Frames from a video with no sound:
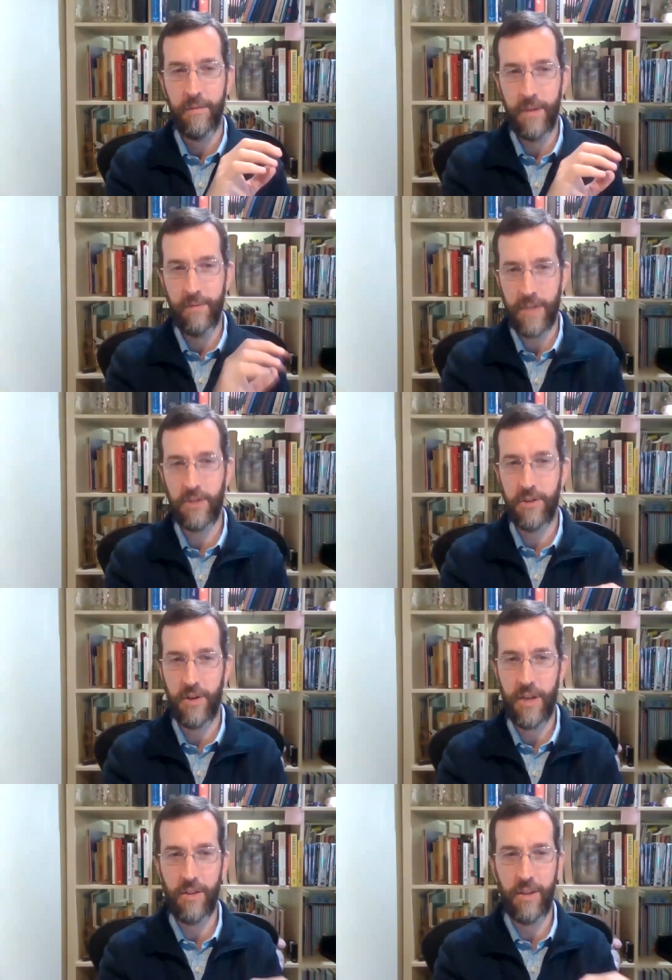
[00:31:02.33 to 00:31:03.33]
investors
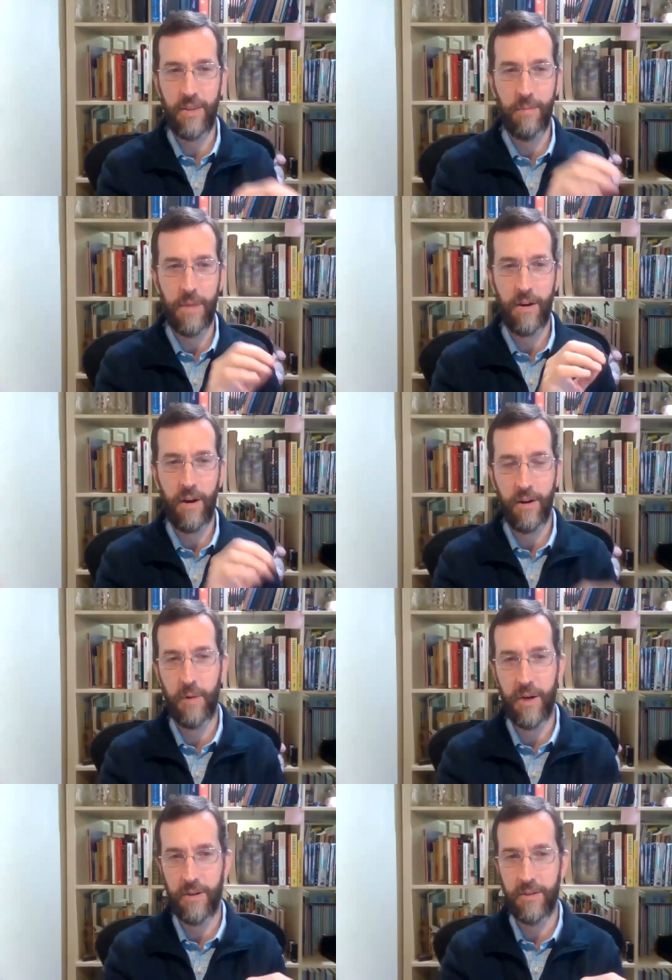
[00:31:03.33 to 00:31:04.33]
are telling them that
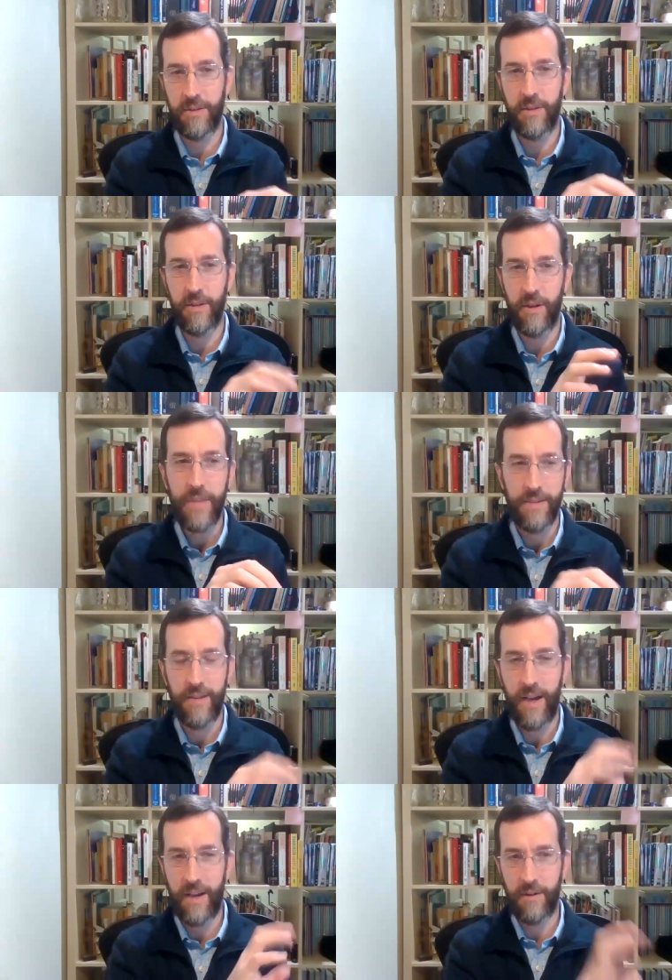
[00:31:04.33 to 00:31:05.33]
hardware is
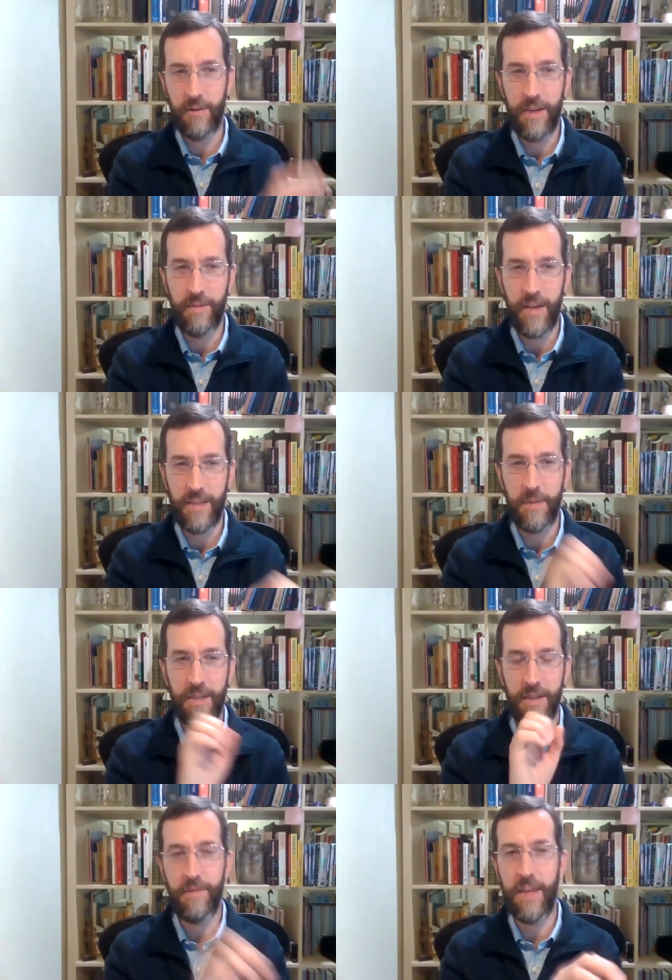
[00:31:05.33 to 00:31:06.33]
not a great
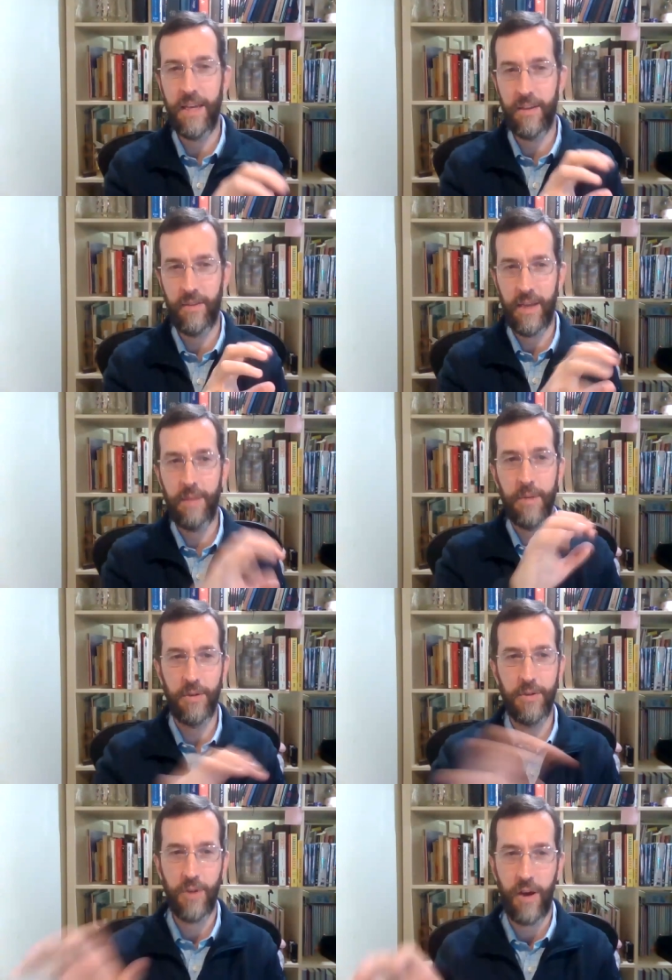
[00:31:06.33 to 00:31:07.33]
investment. And if they can
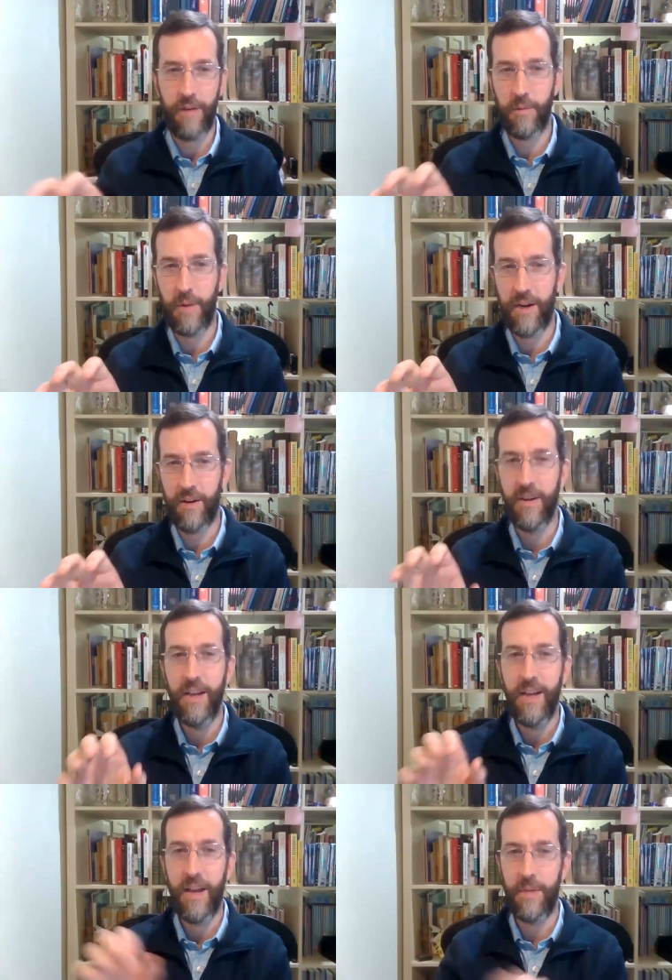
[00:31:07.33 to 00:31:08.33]
build software
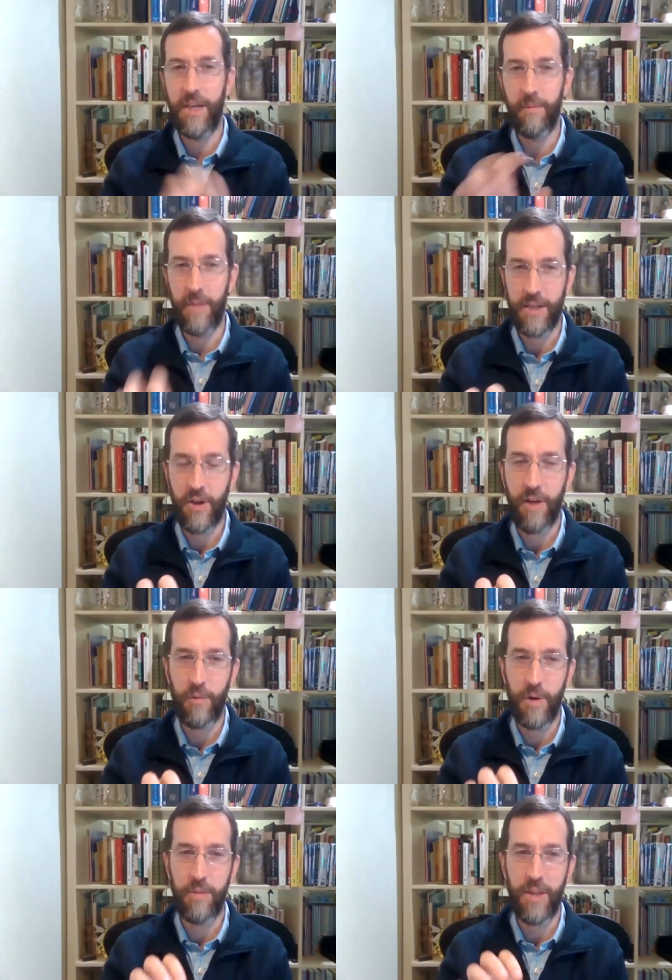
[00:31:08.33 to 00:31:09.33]
and become a
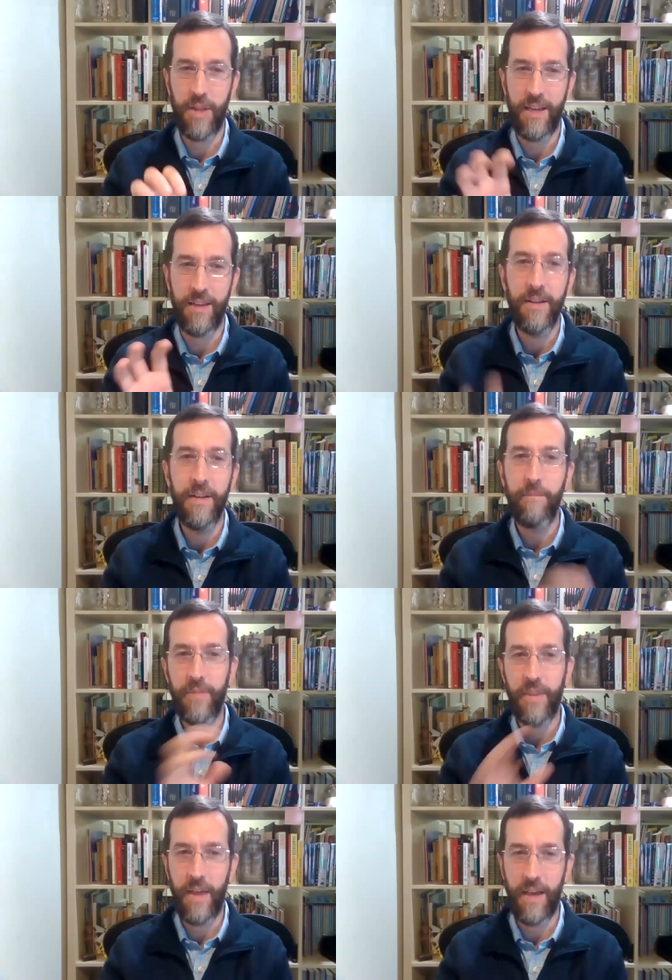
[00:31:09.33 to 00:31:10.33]
software play,
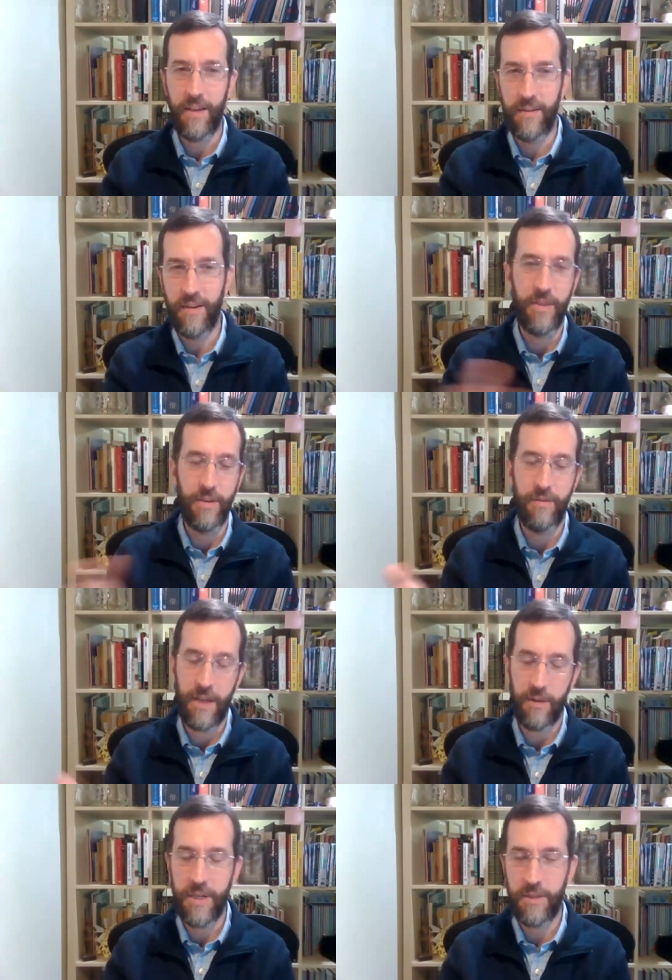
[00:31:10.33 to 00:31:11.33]
then their
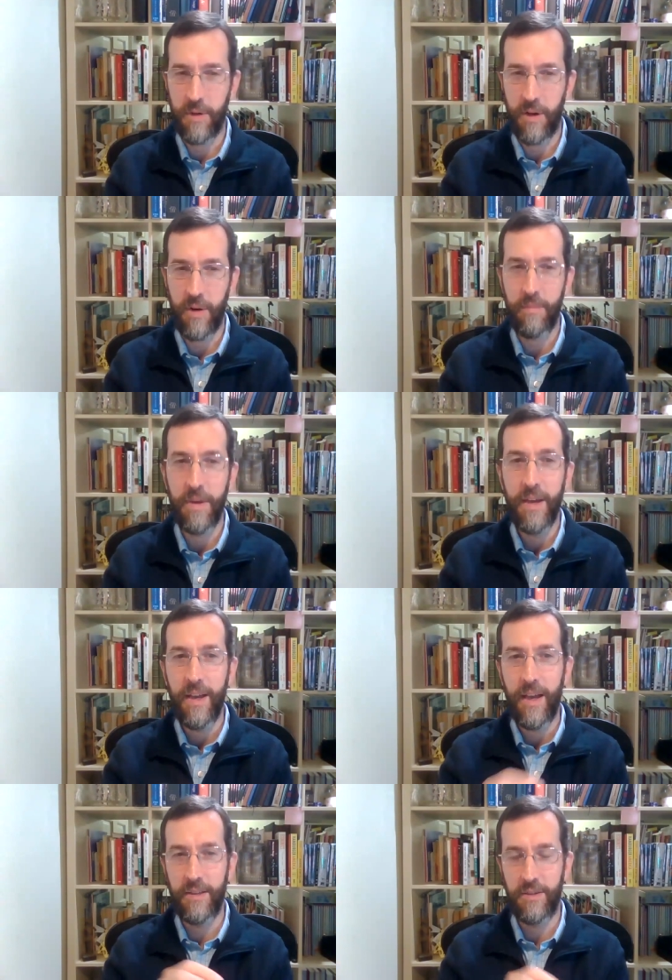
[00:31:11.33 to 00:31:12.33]
valuation will go up.
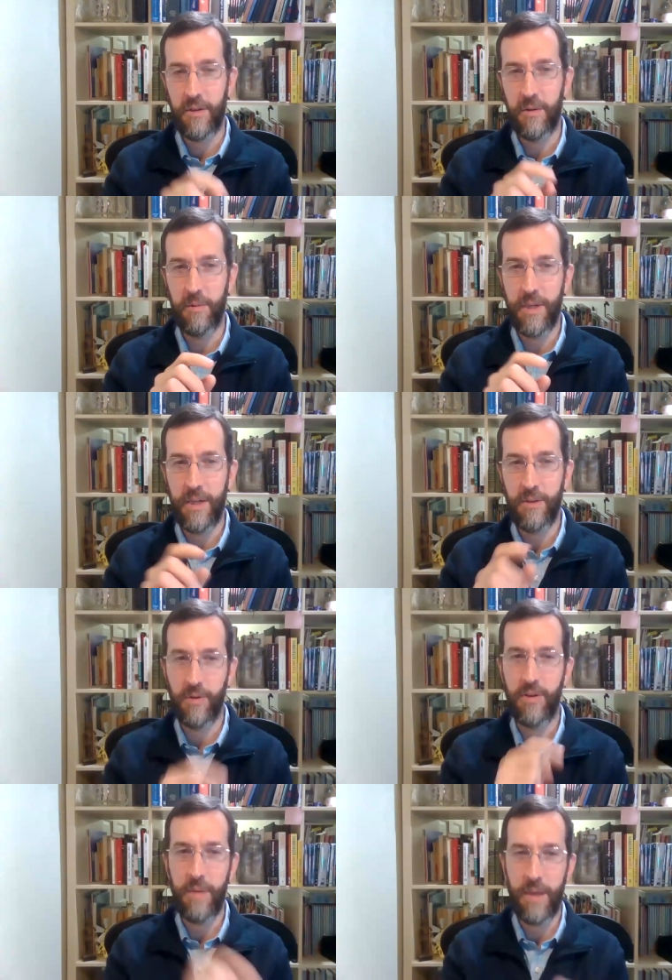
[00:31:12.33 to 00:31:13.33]
And so in
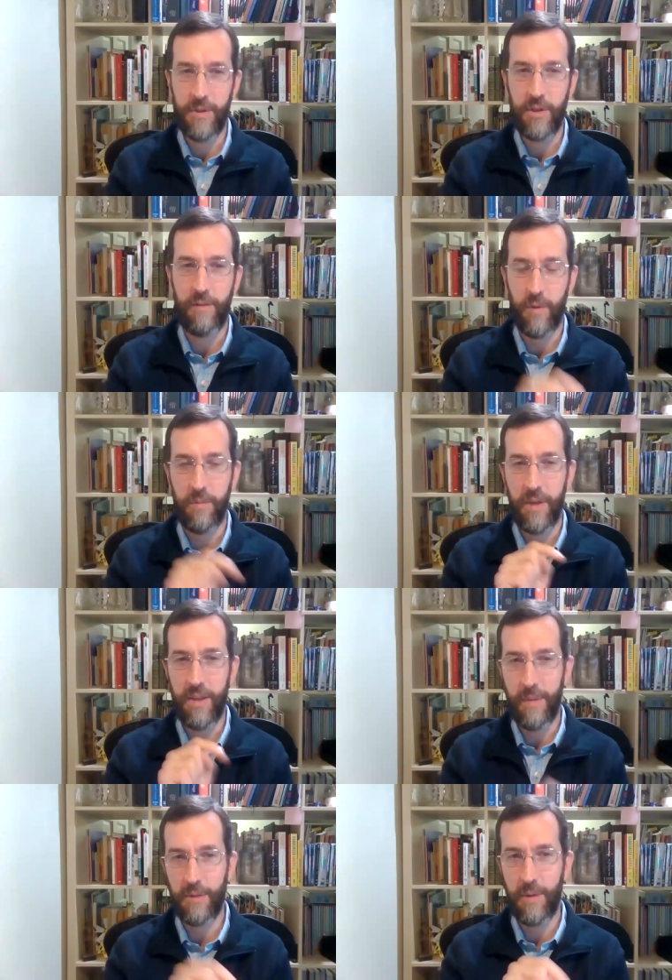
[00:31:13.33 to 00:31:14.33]
order to become a software play,
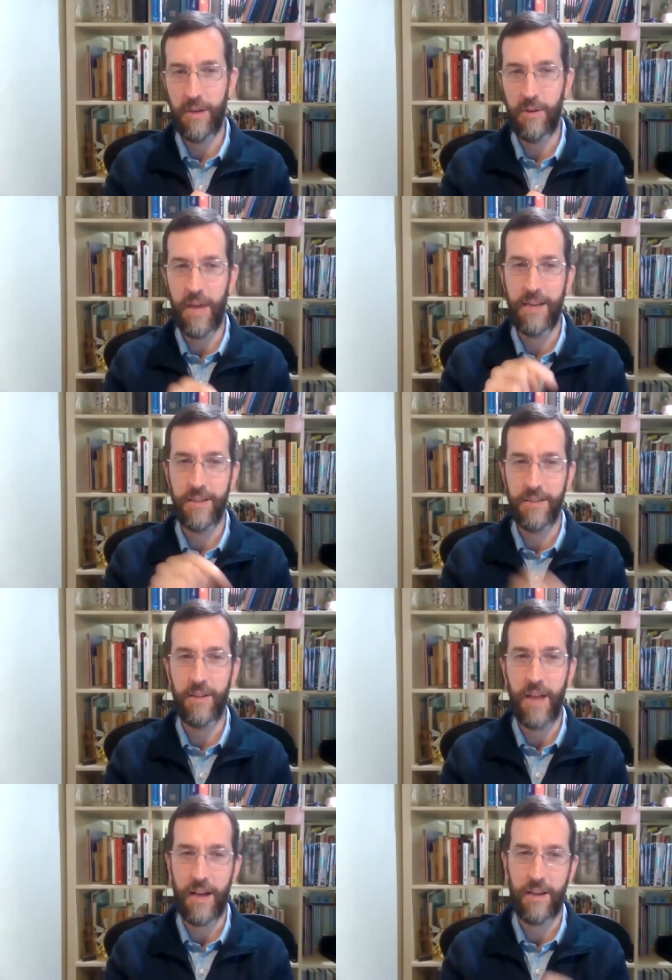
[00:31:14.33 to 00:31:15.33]
the best way to do that is to
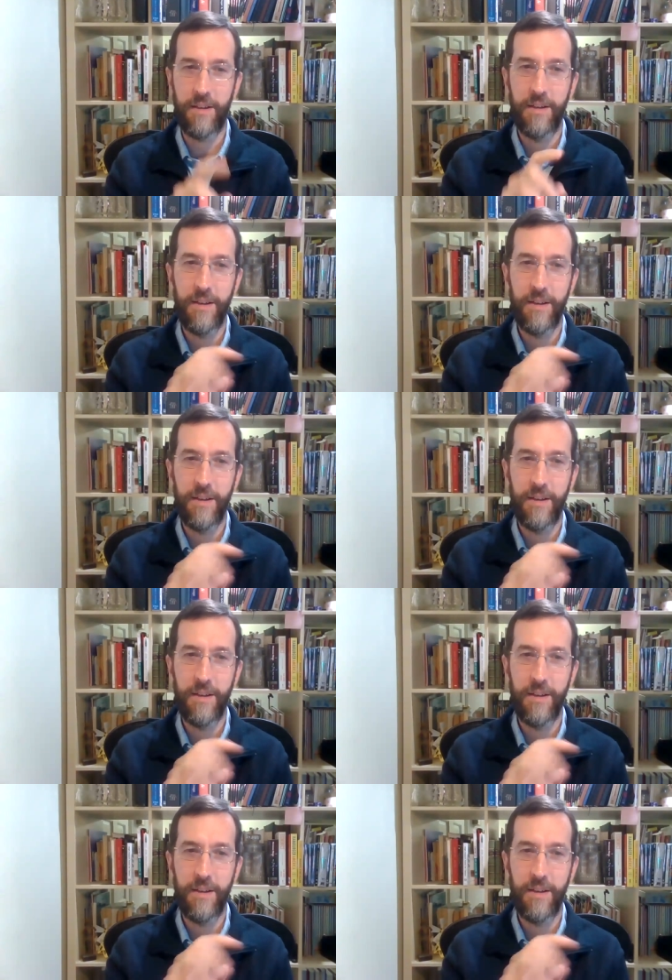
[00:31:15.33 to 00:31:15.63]
lock